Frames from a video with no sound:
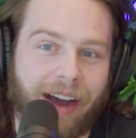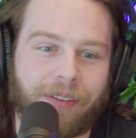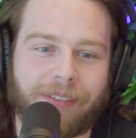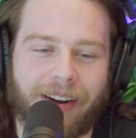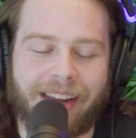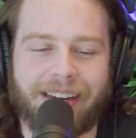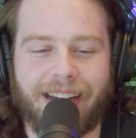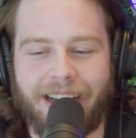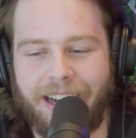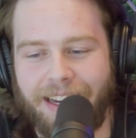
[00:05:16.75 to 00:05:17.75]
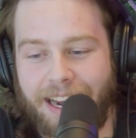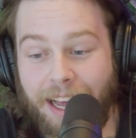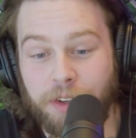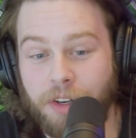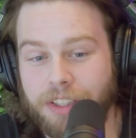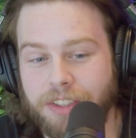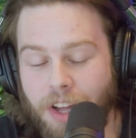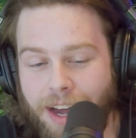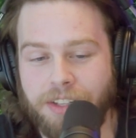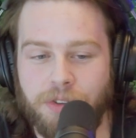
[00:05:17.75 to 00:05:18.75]
out, right? And I learned a
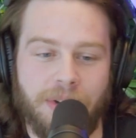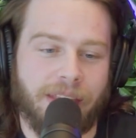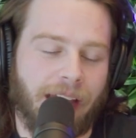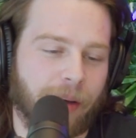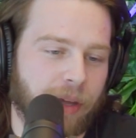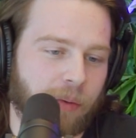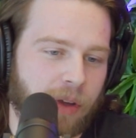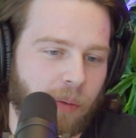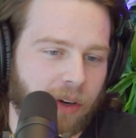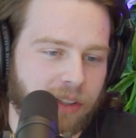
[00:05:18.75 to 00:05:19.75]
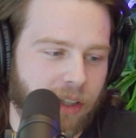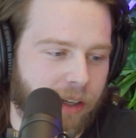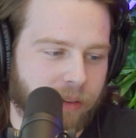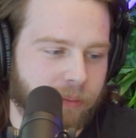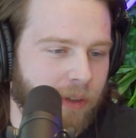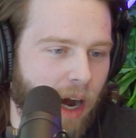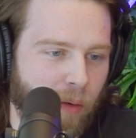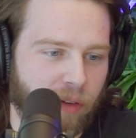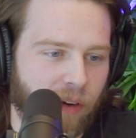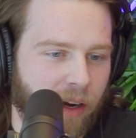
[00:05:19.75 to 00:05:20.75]
lot doing that. I mean, we worked on
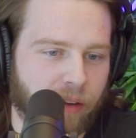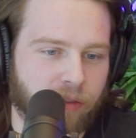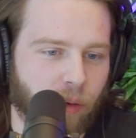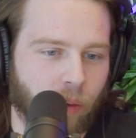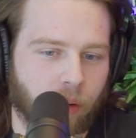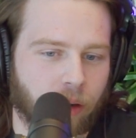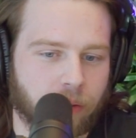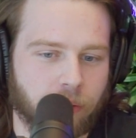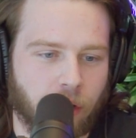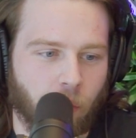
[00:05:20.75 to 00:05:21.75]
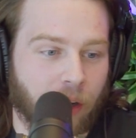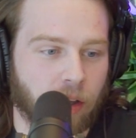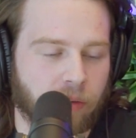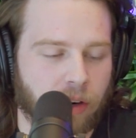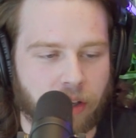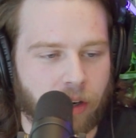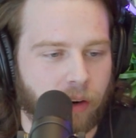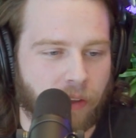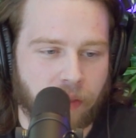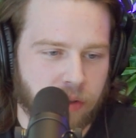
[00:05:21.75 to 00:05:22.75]
Avarvana for well over a year,
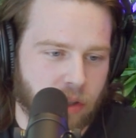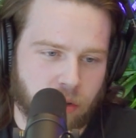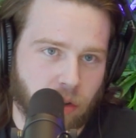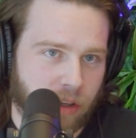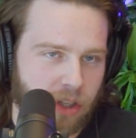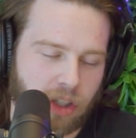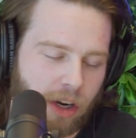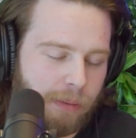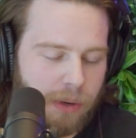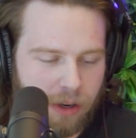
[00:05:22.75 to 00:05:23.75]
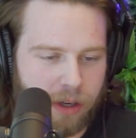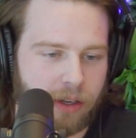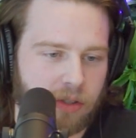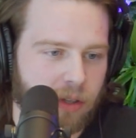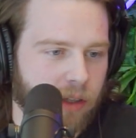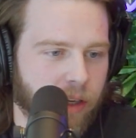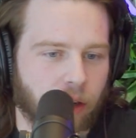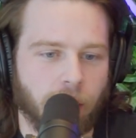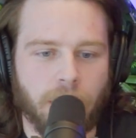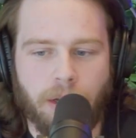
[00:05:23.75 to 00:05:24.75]
and then there's a transitionary period into
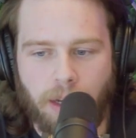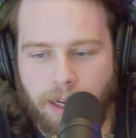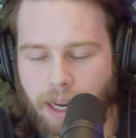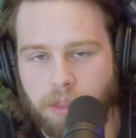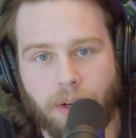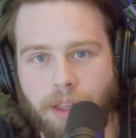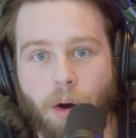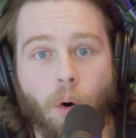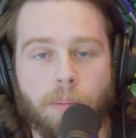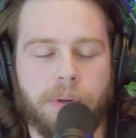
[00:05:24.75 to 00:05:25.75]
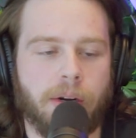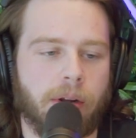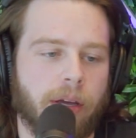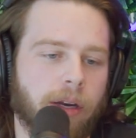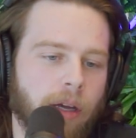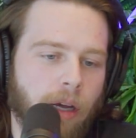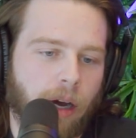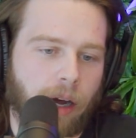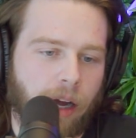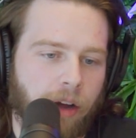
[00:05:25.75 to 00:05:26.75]
Zoodealio, and kind of throughout that whole period,
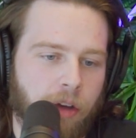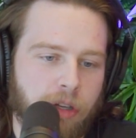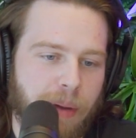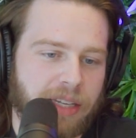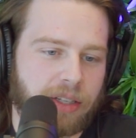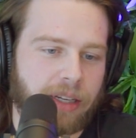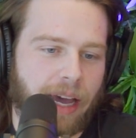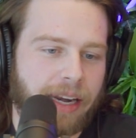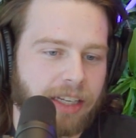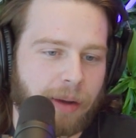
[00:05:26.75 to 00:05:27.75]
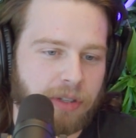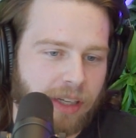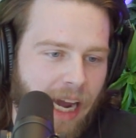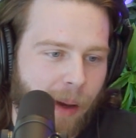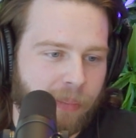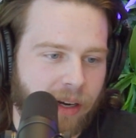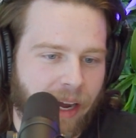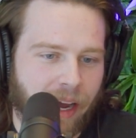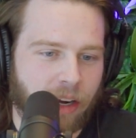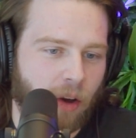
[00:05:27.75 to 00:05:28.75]
it was basically anytime something happened, I
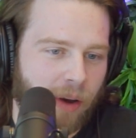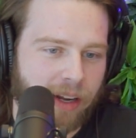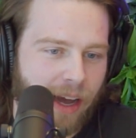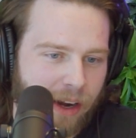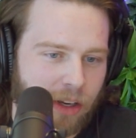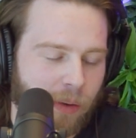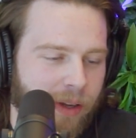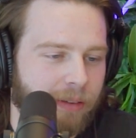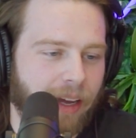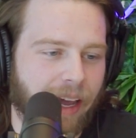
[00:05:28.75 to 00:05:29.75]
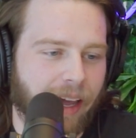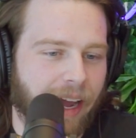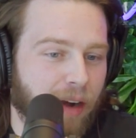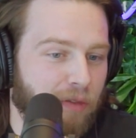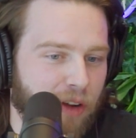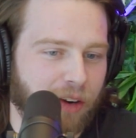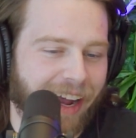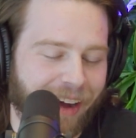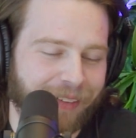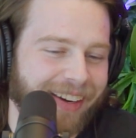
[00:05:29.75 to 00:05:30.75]
had no idea how to do it, and I had to figure
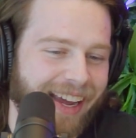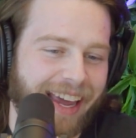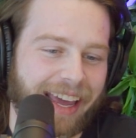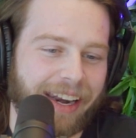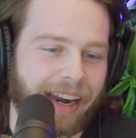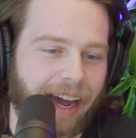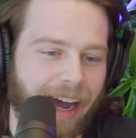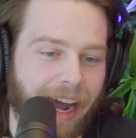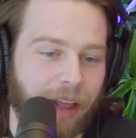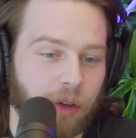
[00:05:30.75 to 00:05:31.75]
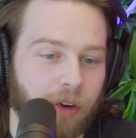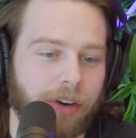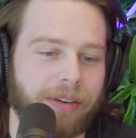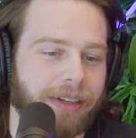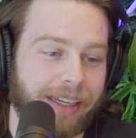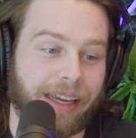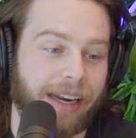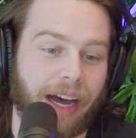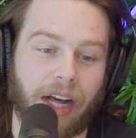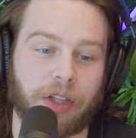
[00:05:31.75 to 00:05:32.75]
it out, and I learned
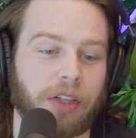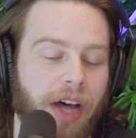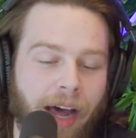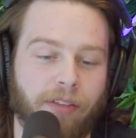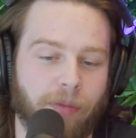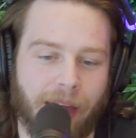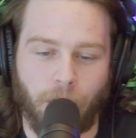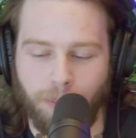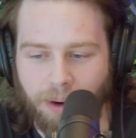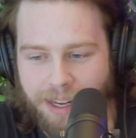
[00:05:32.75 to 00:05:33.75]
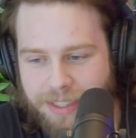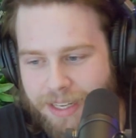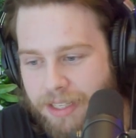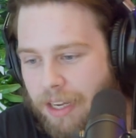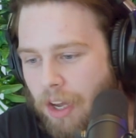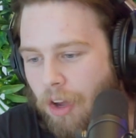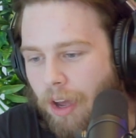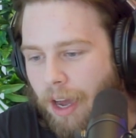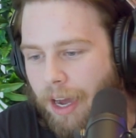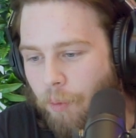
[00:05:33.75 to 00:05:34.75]
again a lot from that whole process.
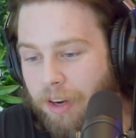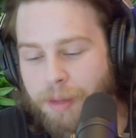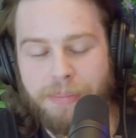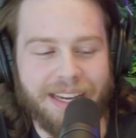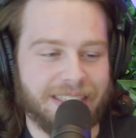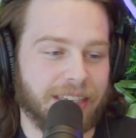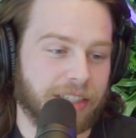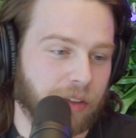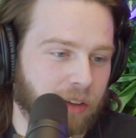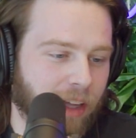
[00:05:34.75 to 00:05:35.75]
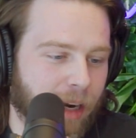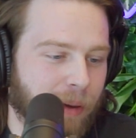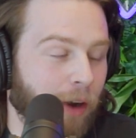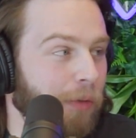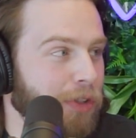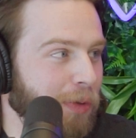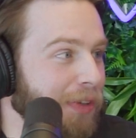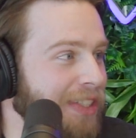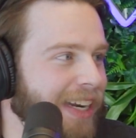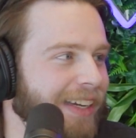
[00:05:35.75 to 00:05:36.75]
One of the biggest things I learned a lot about was
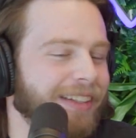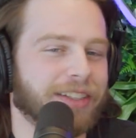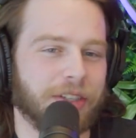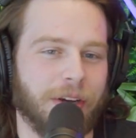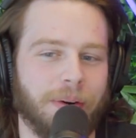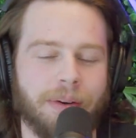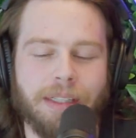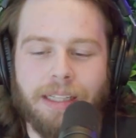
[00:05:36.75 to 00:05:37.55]
real estate. So